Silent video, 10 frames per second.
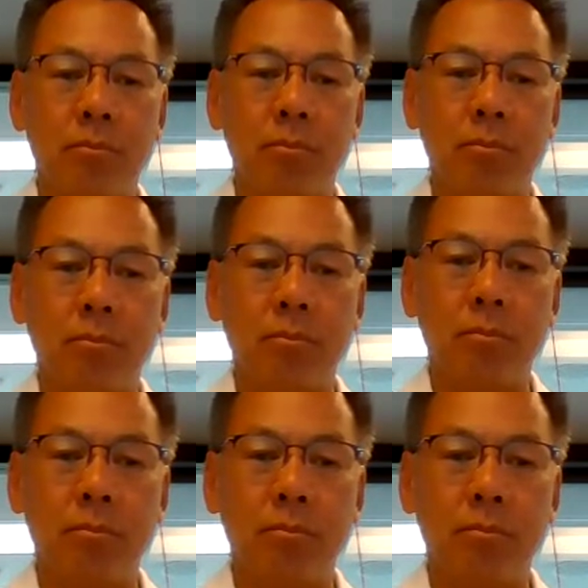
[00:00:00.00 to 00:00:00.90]

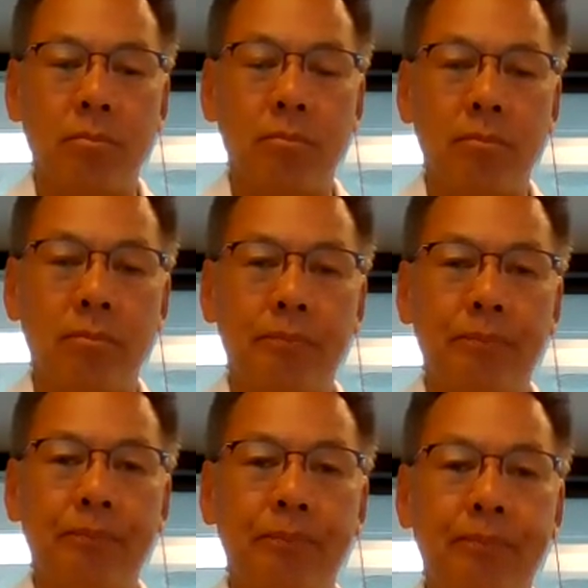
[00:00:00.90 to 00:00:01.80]

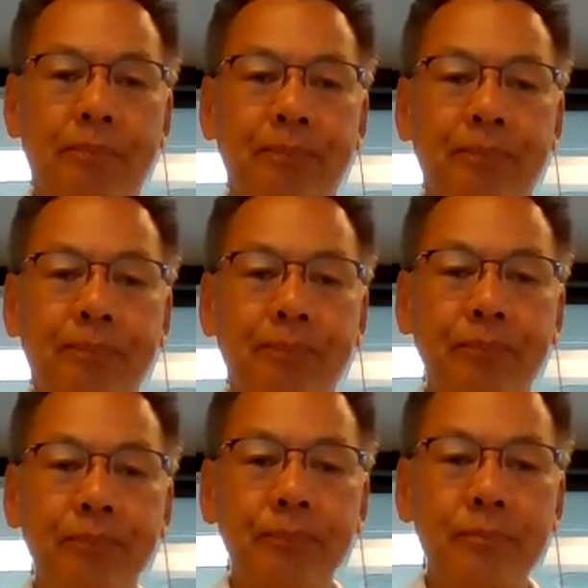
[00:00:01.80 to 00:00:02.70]

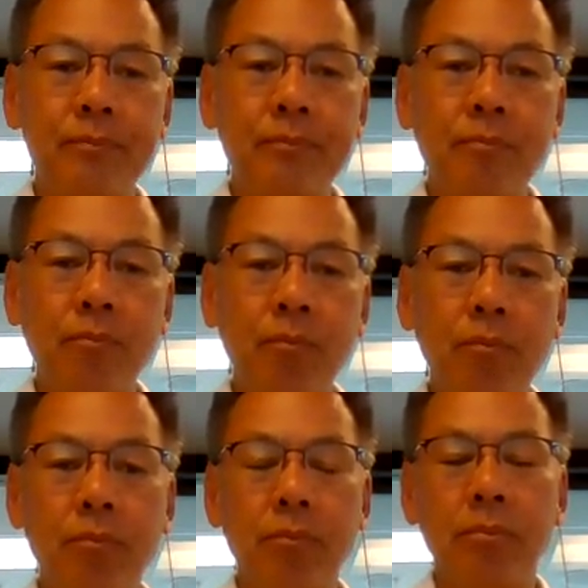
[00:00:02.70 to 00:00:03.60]

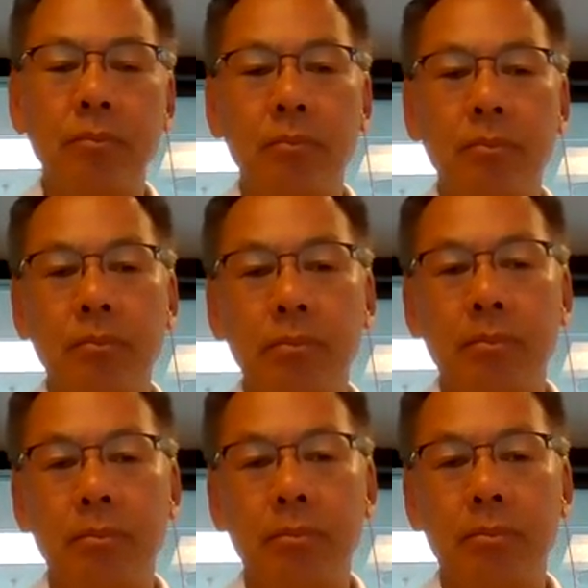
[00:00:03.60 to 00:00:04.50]

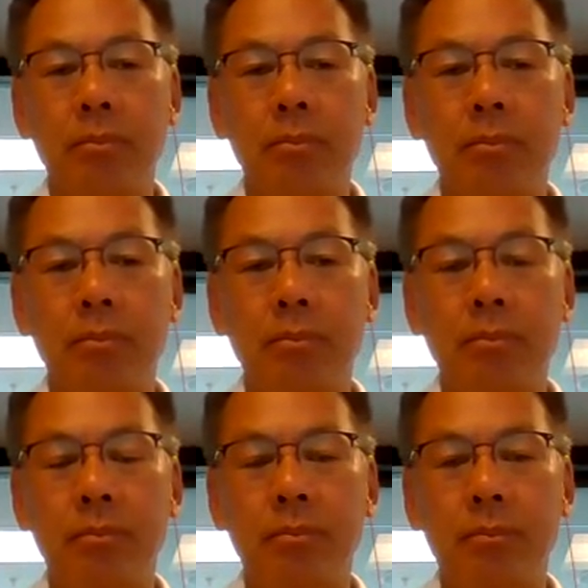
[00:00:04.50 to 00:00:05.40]

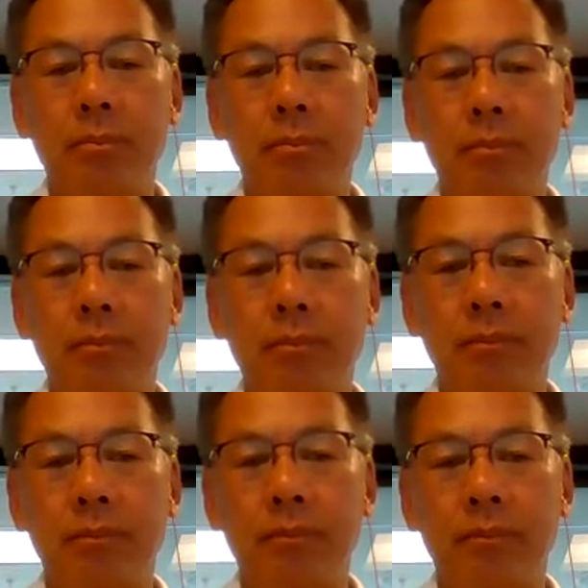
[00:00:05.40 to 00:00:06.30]

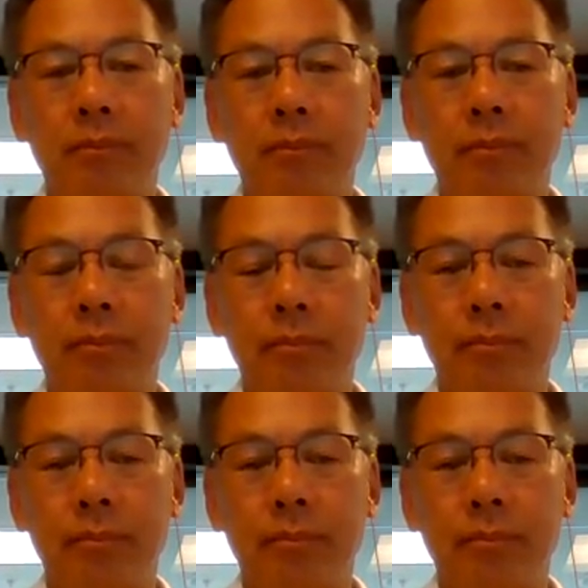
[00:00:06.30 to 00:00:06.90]
No words are spoken by the person on screen.